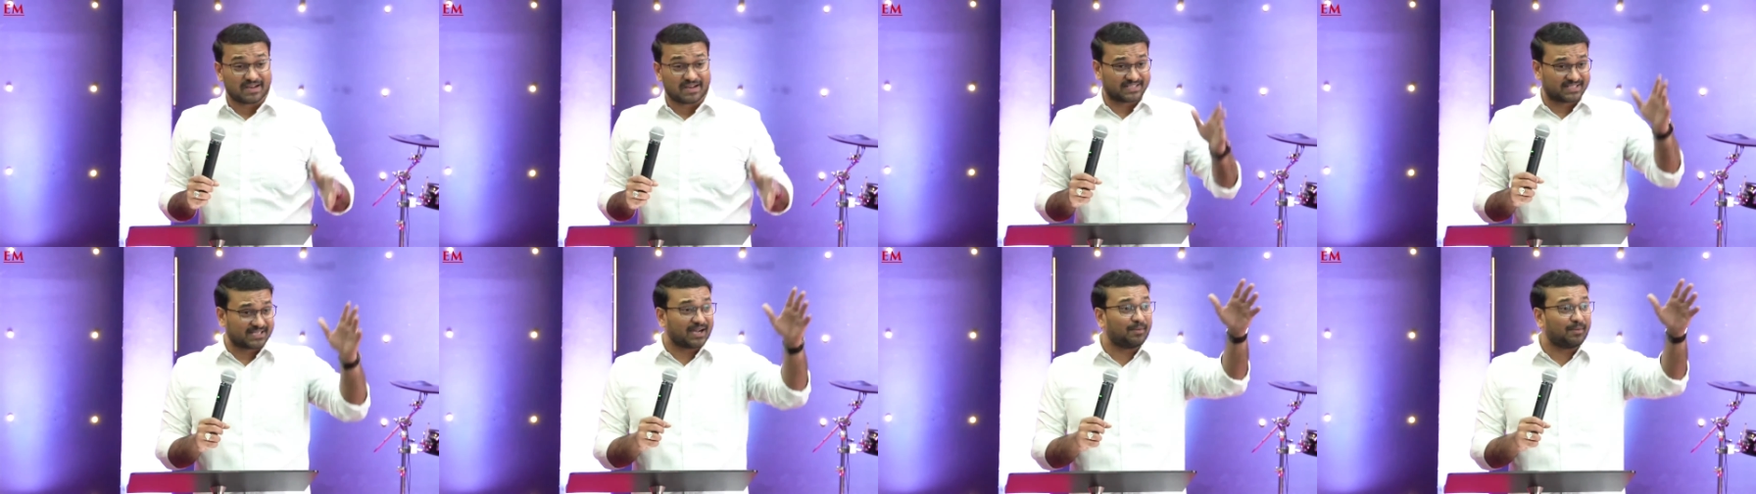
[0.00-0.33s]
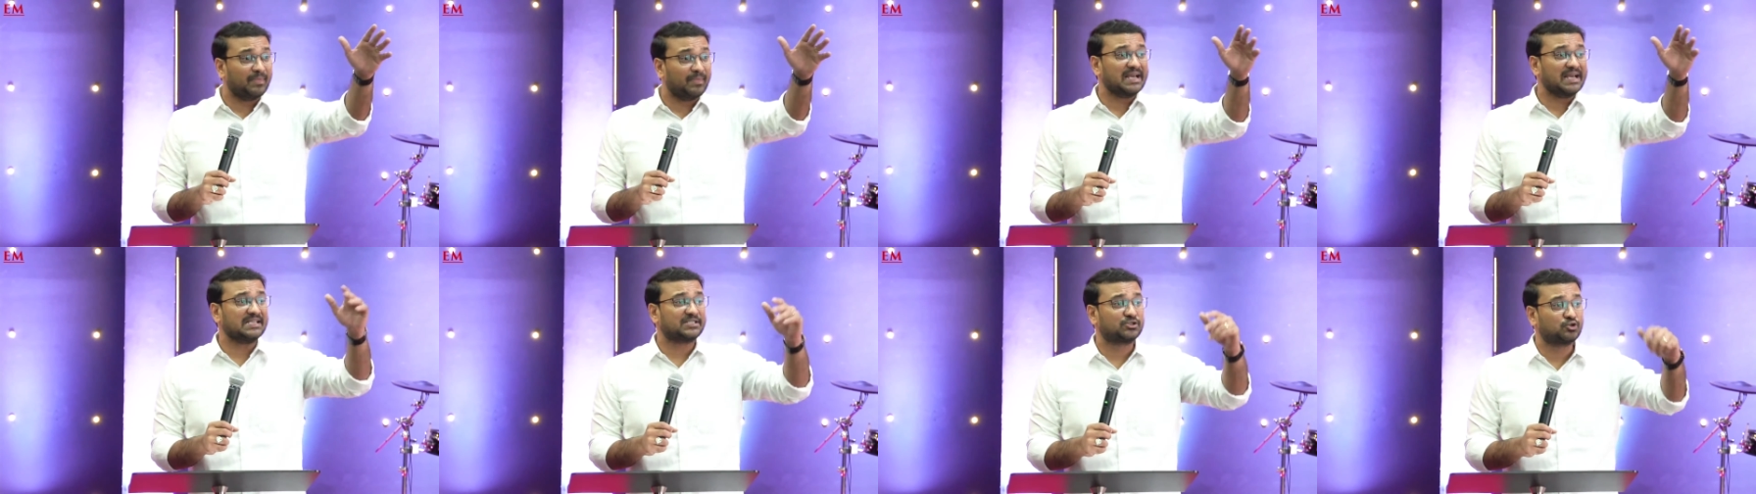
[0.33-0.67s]

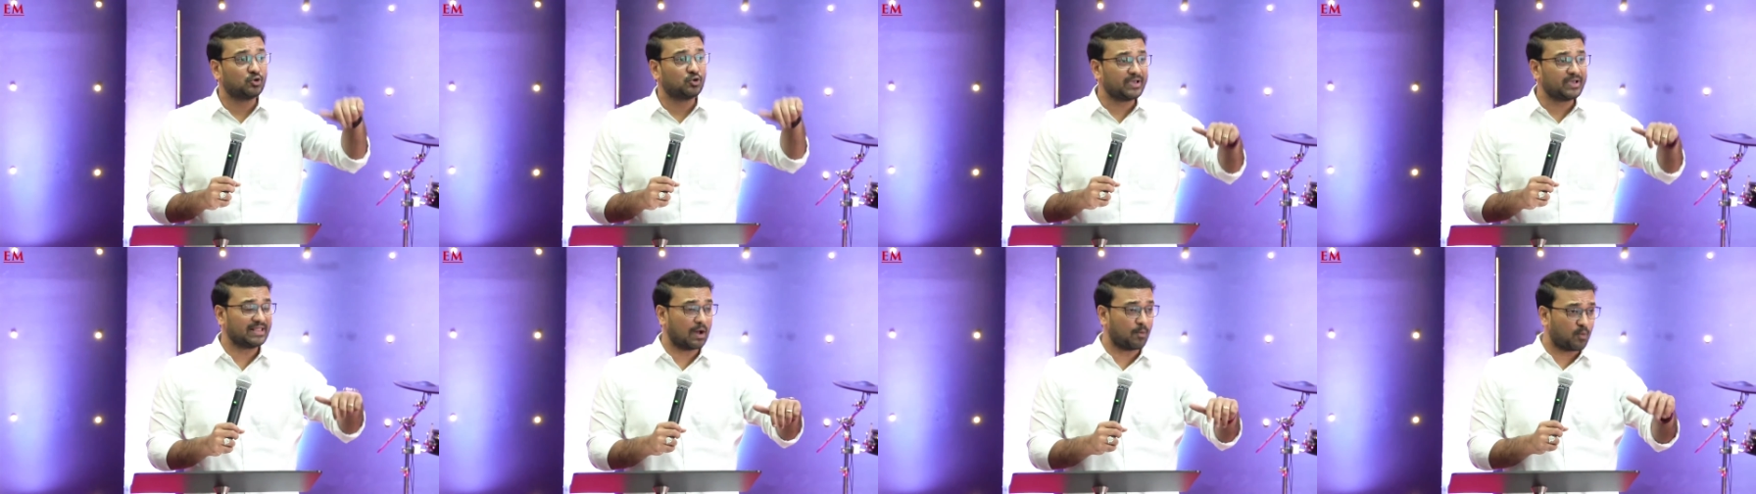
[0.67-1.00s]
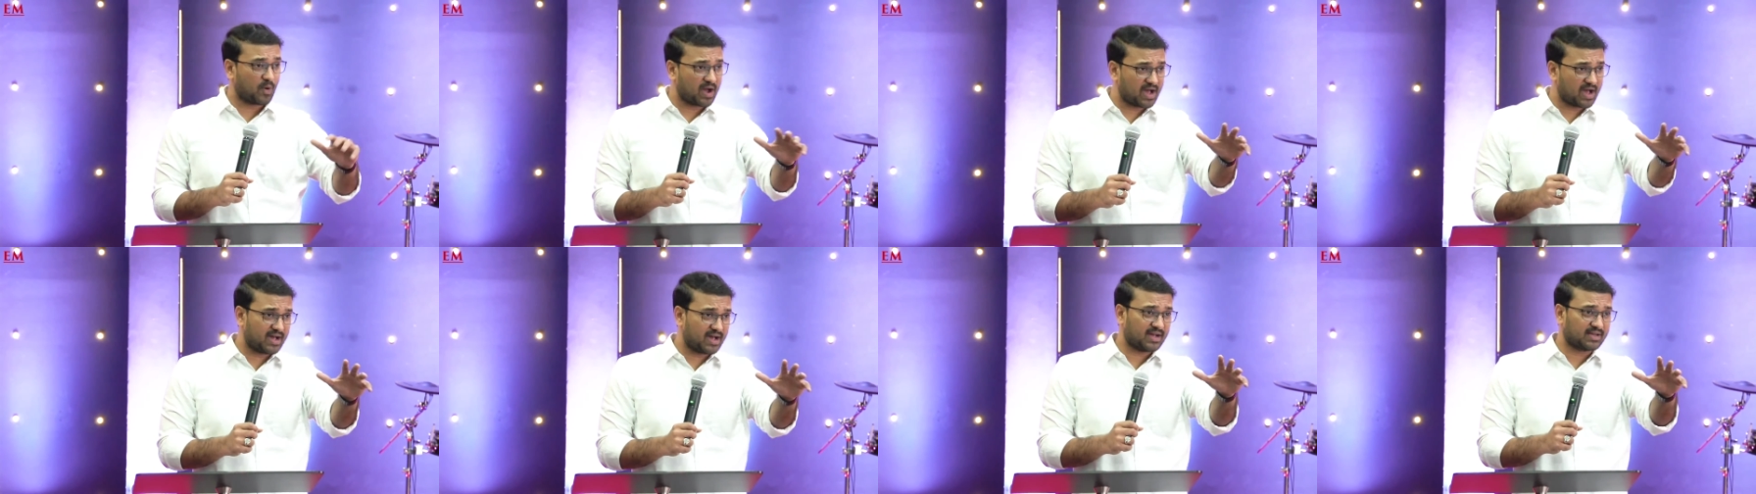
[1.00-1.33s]
somebody is doing their
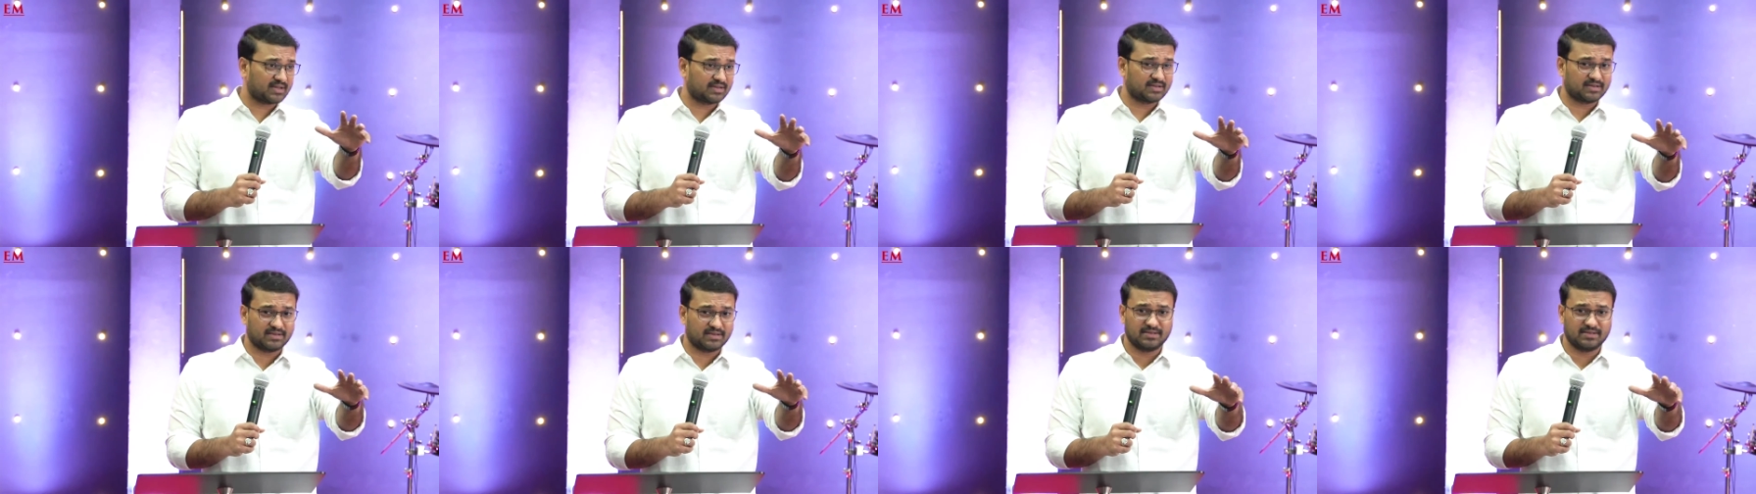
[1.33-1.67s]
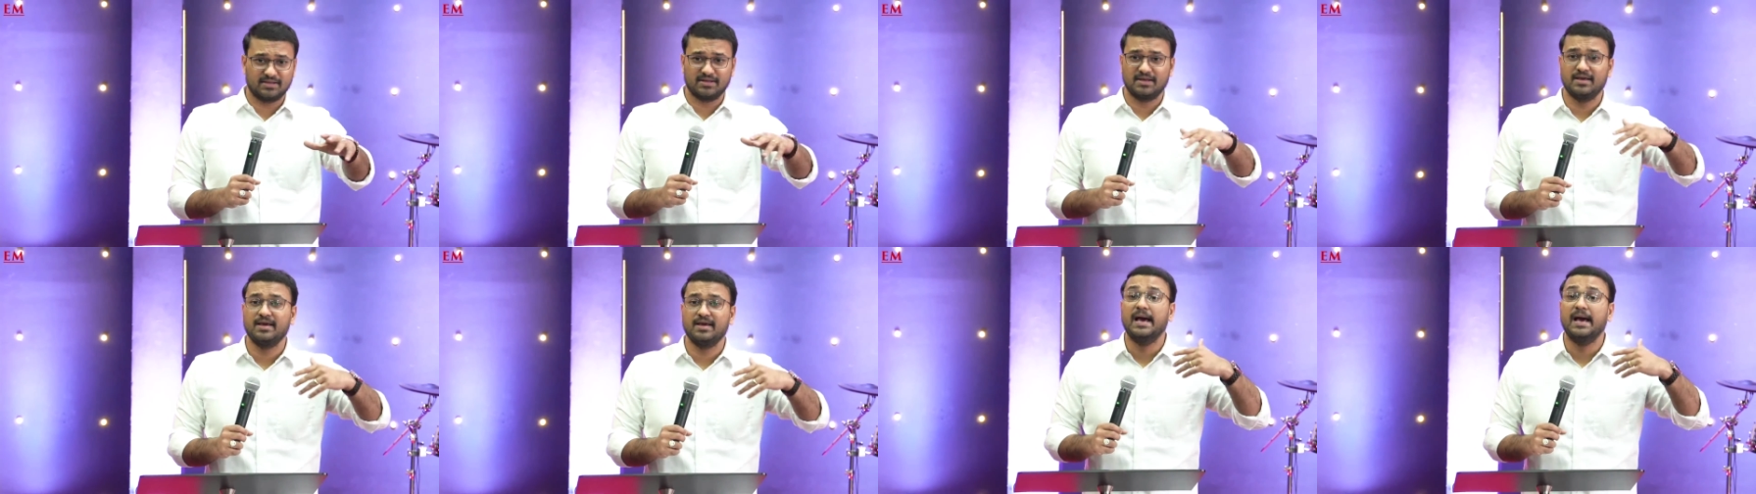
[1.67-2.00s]
work,
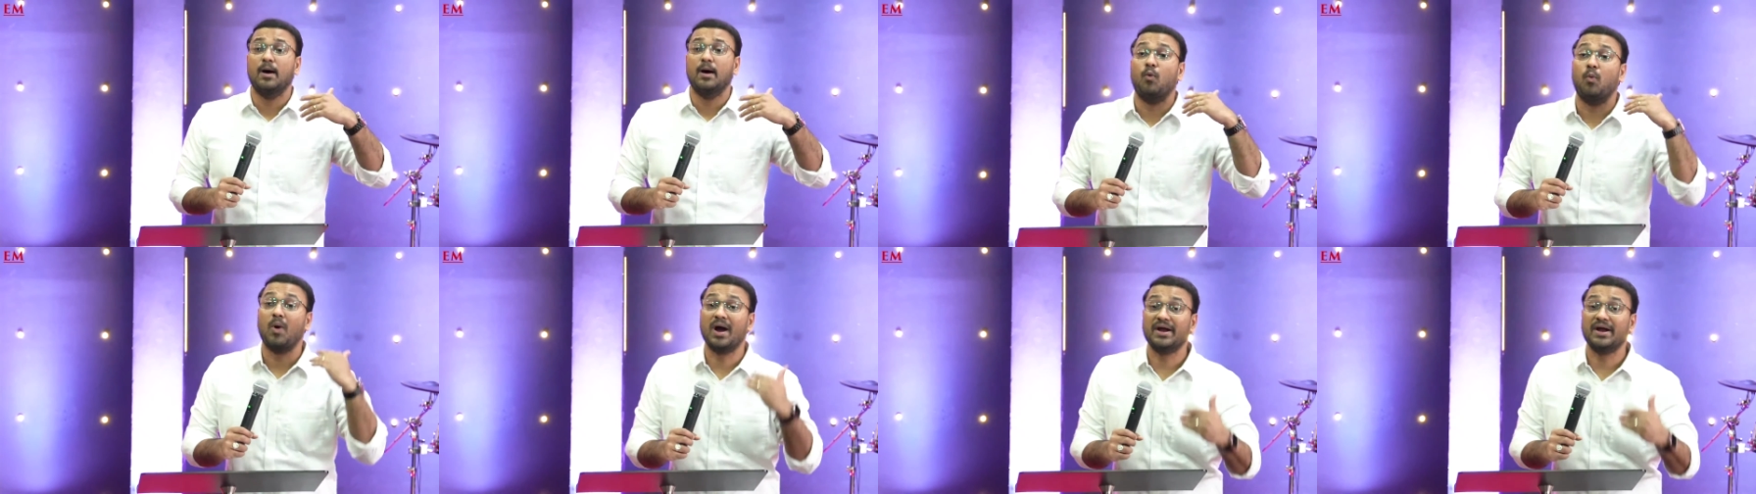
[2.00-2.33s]
why